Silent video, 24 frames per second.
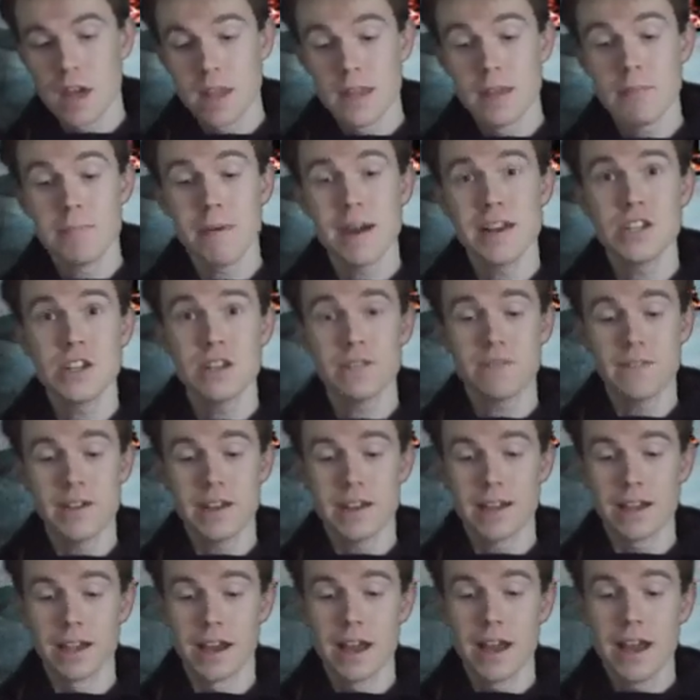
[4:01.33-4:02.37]
The magic
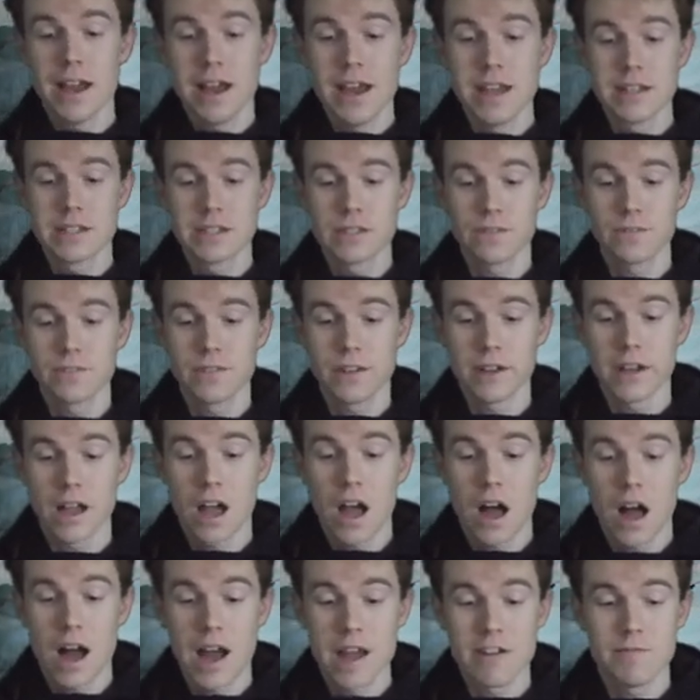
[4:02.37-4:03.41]
finger is something
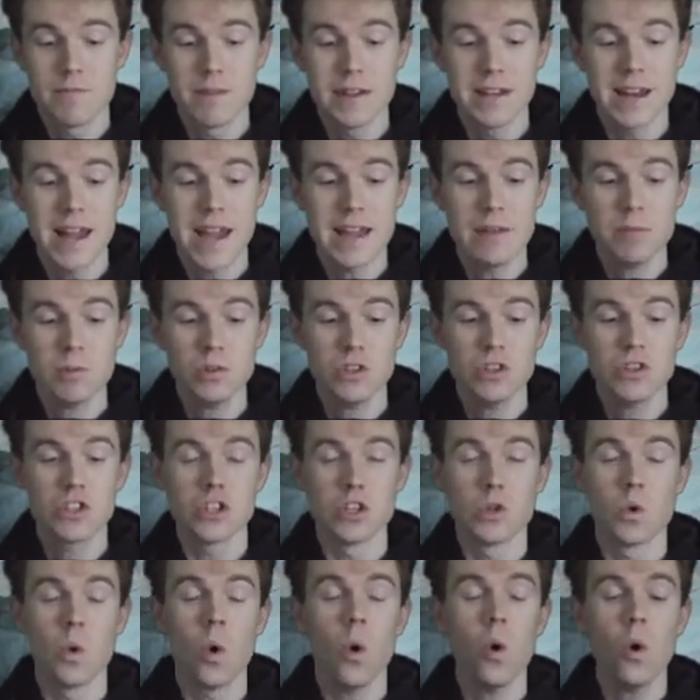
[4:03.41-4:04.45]
I have been able to
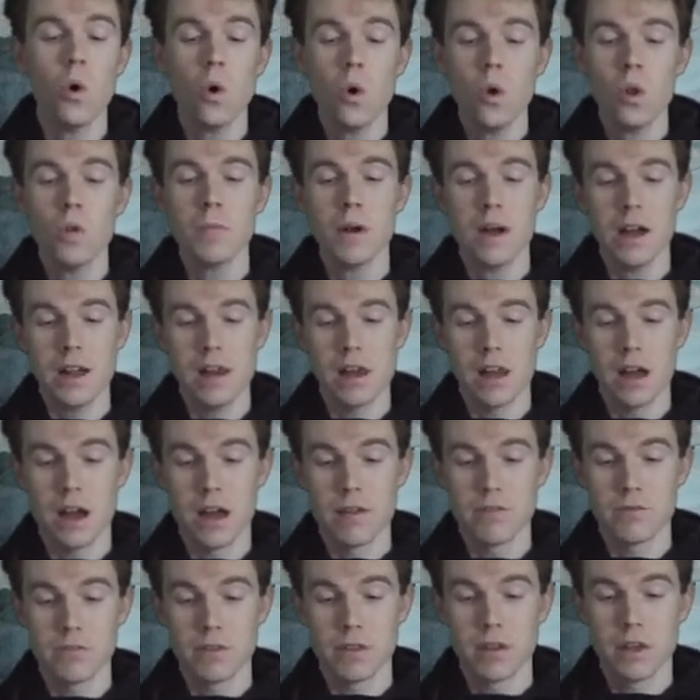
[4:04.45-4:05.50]
do all my
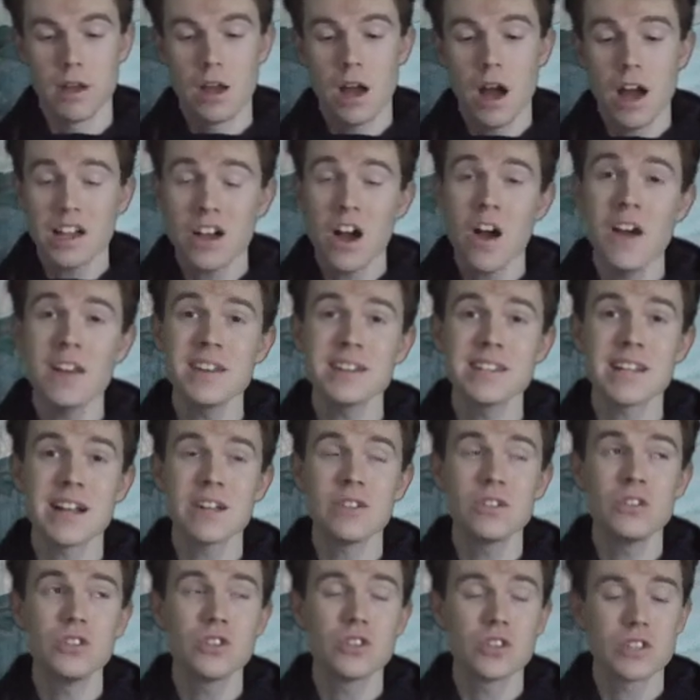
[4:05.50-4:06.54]
life. I can't
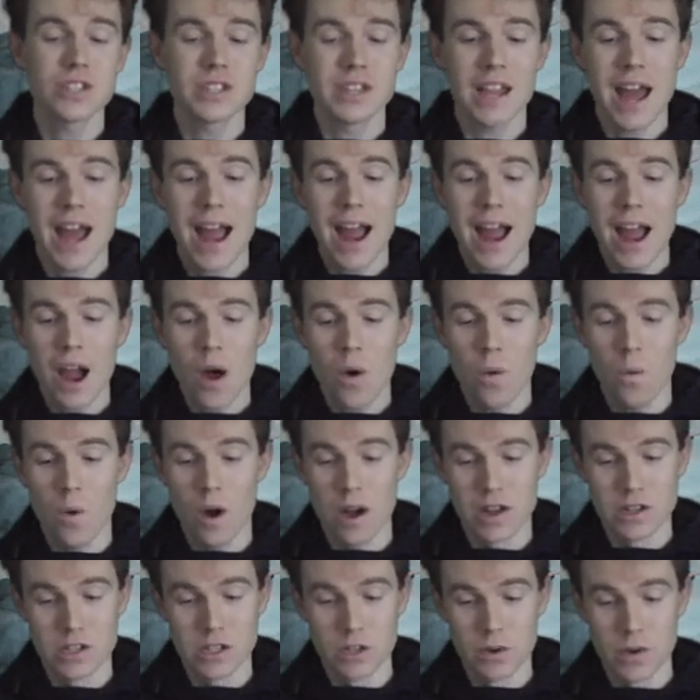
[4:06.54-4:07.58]
tell you just how
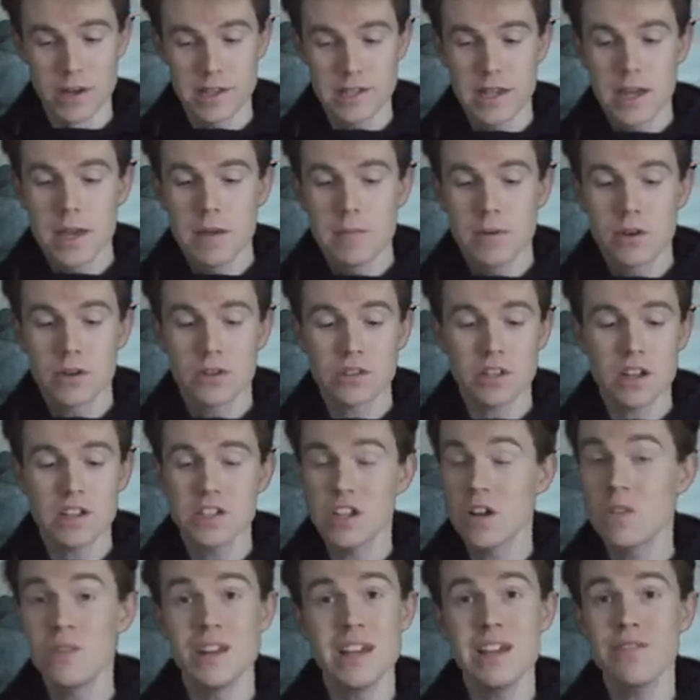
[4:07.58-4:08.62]
I do it, because I
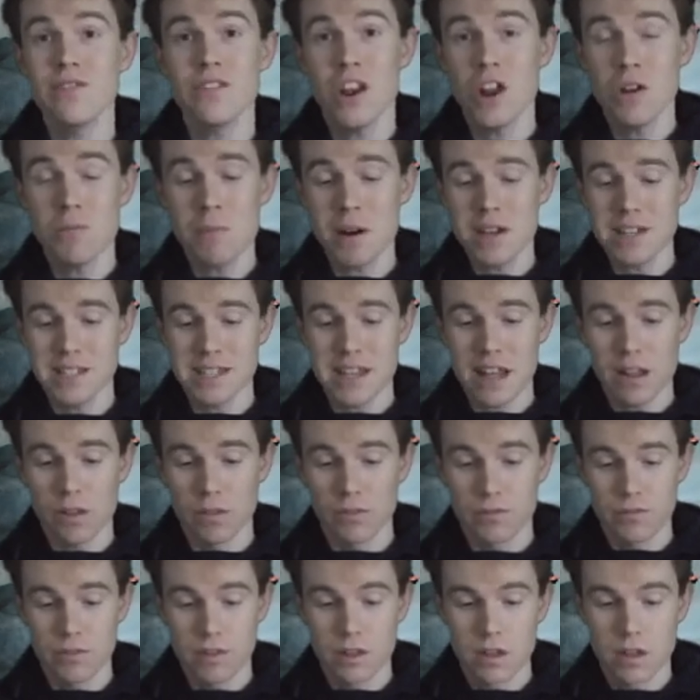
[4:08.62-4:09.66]
don't even know
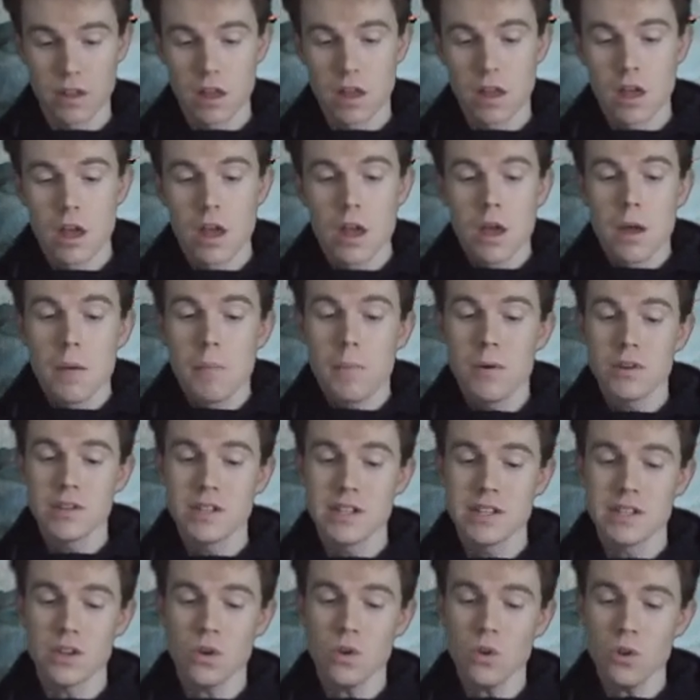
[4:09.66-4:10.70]
myself. But
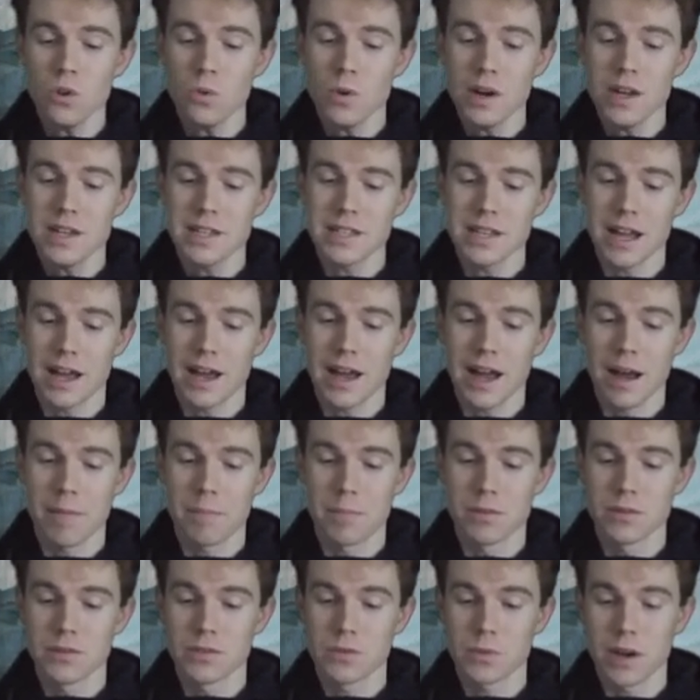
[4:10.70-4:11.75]
it always
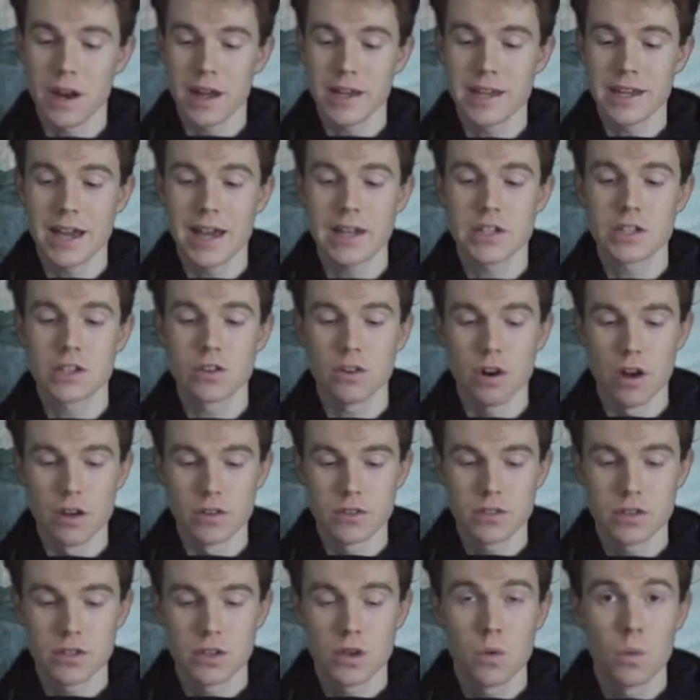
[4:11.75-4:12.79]
happens when I get
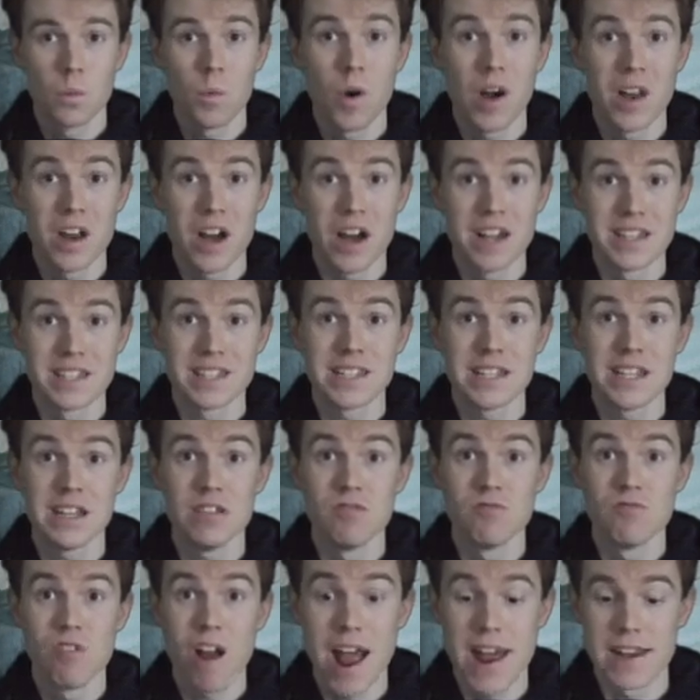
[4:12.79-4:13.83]
cross, when I see
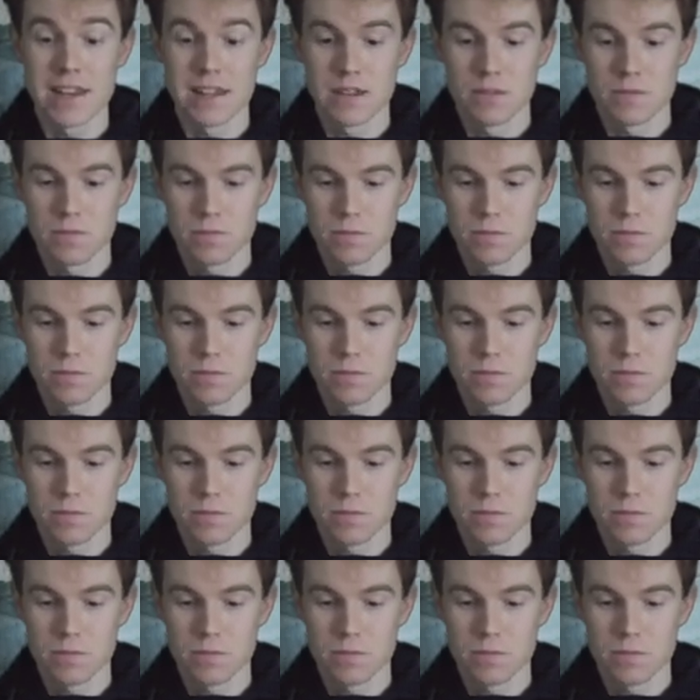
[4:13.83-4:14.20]
red.